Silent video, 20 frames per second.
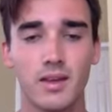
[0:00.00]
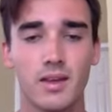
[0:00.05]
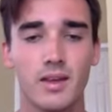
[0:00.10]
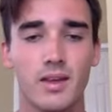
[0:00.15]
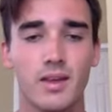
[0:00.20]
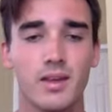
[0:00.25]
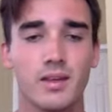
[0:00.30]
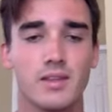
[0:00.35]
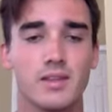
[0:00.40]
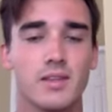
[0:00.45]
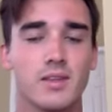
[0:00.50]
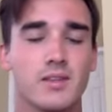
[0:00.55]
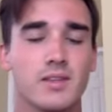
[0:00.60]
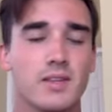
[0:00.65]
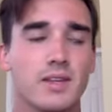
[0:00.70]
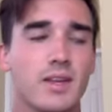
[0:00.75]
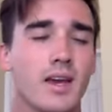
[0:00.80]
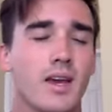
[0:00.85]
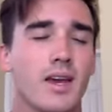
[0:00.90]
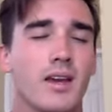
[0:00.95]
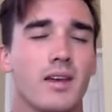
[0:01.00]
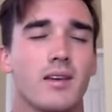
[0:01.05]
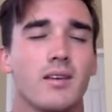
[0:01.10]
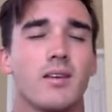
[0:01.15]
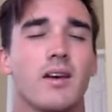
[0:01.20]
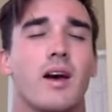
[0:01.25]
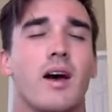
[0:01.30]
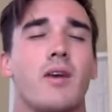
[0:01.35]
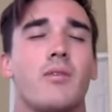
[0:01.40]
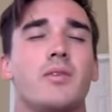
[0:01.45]
So today,
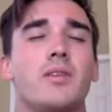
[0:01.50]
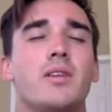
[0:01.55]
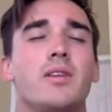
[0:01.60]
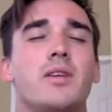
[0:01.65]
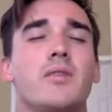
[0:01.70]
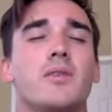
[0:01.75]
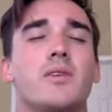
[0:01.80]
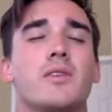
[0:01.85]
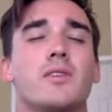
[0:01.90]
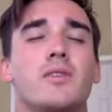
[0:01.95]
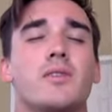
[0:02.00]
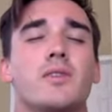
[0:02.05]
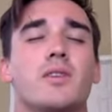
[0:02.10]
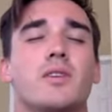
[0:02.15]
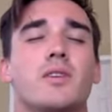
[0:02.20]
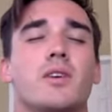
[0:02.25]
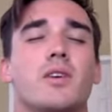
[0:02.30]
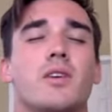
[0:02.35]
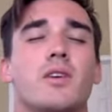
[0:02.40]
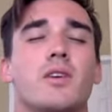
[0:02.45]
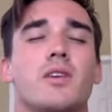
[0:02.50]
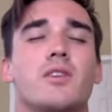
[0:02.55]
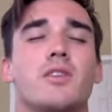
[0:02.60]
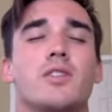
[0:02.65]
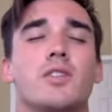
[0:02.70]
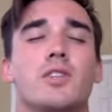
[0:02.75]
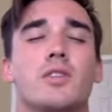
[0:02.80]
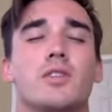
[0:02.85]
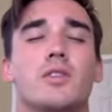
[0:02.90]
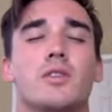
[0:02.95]
I really want to encourage
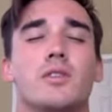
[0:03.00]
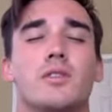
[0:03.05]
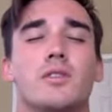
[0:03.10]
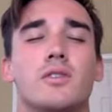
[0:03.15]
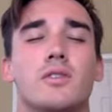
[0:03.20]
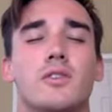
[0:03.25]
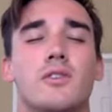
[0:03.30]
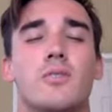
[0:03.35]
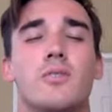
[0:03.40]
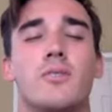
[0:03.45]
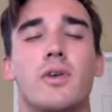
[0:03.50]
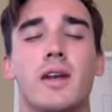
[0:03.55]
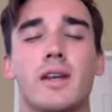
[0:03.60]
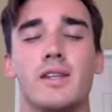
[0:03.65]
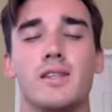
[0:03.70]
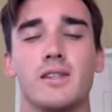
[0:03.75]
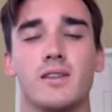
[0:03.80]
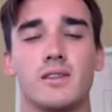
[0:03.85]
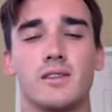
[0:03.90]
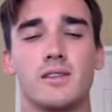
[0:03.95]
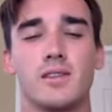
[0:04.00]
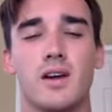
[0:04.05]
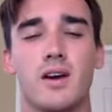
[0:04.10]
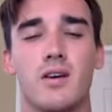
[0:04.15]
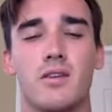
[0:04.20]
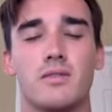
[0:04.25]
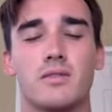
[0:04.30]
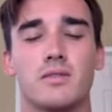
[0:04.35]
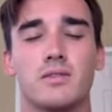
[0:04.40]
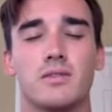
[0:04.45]
you to embrace yourself
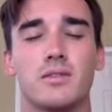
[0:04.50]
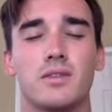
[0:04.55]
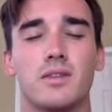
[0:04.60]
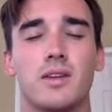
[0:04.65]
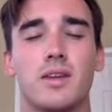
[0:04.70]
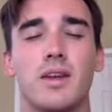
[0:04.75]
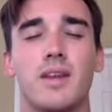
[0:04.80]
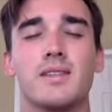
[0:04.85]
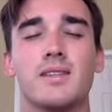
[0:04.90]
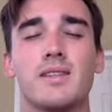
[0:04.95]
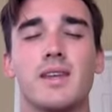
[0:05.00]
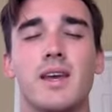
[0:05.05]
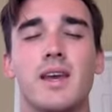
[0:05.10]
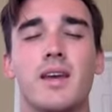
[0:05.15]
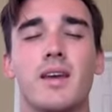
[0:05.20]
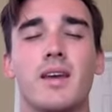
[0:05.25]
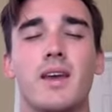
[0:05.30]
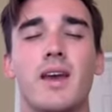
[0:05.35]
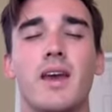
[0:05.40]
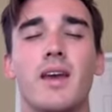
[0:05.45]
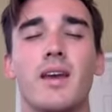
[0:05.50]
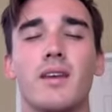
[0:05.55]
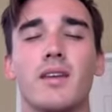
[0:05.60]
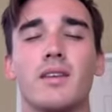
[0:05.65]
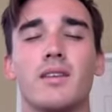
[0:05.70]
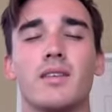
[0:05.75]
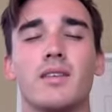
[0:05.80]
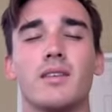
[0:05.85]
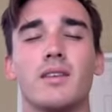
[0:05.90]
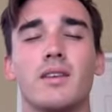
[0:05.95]
and say, hey,
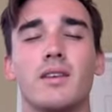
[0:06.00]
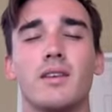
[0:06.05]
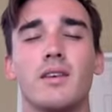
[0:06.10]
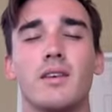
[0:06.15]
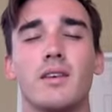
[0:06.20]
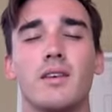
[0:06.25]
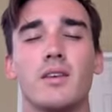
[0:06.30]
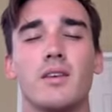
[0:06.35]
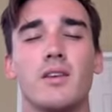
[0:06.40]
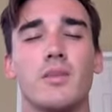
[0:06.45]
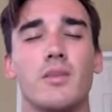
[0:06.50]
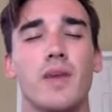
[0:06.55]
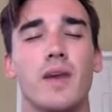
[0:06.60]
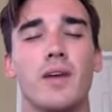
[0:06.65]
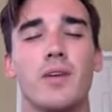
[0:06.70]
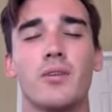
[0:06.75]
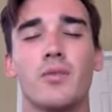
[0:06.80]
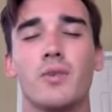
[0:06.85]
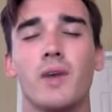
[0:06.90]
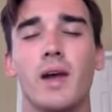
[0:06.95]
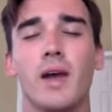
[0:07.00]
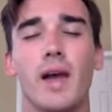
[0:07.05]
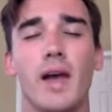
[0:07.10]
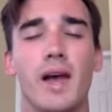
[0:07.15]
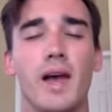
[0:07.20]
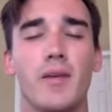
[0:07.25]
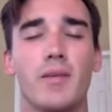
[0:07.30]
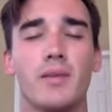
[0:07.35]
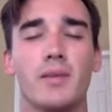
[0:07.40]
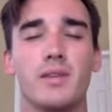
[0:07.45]
no matter what
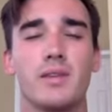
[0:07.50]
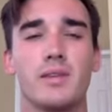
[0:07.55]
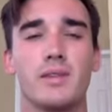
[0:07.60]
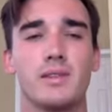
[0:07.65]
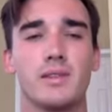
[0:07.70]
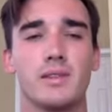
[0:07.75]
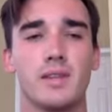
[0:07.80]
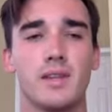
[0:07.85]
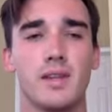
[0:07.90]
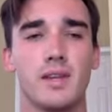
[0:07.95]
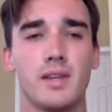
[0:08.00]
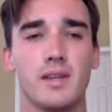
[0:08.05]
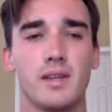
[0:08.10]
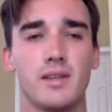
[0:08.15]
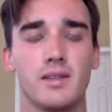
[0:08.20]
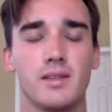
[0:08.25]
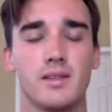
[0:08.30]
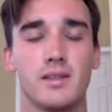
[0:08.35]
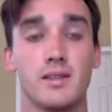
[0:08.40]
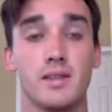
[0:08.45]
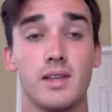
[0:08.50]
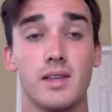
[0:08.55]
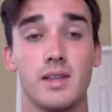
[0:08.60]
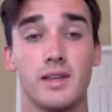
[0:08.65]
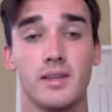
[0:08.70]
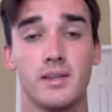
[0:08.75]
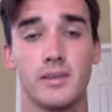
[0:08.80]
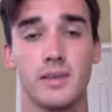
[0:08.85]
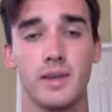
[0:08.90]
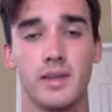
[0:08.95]
happened in today's
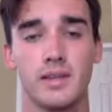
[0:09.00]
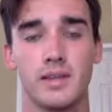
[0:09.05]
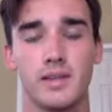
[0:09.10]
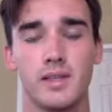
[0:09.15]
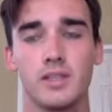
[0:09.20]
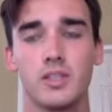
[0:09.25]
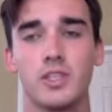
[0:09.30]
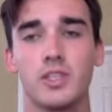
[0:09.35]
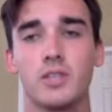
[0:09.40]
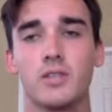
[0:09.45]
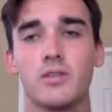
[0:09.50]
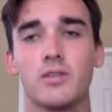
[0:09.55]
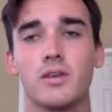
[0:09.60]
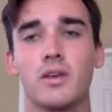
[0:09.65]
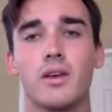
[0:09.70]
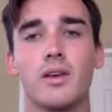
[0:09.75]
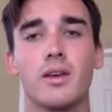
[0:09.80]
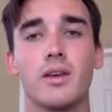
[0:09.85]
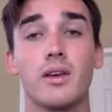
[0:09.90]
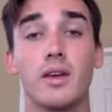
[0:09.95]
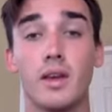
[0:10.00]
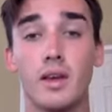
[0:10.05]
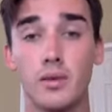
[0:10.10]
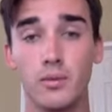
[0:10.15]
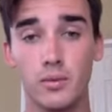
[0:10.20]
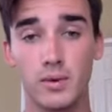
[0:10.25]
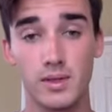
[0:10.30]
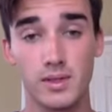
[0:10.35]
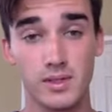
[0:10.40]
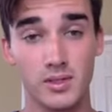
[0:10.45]
meditation, it
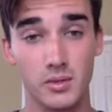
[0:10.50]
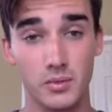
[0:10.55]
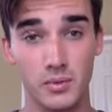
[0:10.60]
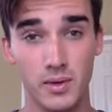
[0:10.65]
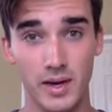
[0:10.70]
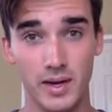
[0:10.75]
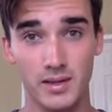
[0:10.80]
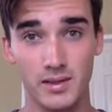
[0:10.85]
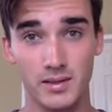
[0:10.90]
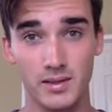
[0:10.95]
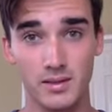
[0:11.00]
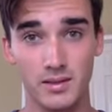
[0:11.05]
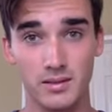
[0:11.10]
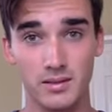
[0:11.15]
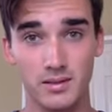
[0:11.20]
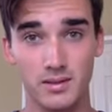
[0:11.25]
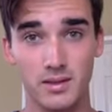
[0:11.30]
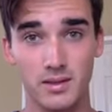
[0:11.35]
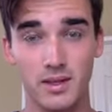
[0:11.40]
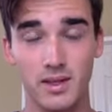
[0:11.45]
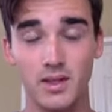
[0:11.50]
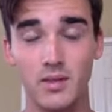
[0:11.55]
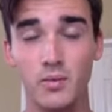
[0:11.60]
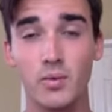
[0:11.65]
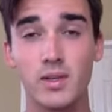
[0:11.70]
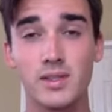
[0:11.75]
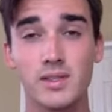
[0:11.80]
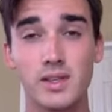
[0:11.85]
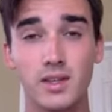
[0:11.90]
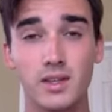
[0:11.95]
was great. It
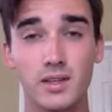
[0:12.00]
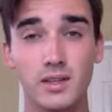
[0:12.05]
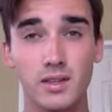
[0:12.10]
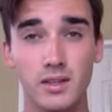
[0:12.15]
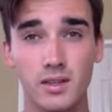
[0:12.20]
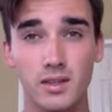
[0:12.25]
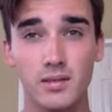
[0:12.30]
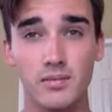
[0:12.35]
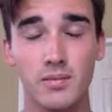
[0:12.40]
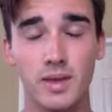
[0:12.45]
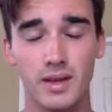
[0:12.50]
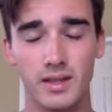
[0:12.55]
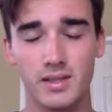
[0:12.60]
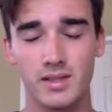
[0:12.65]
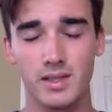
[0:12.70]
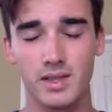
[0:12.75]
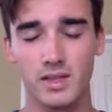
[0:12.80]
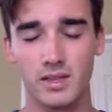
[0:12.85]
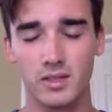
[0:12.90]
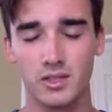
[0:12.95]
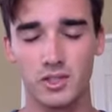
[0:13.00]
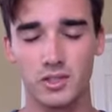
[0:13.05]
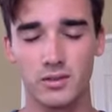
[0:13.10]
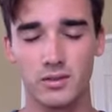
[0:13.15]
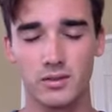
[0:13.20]
was a good meditation.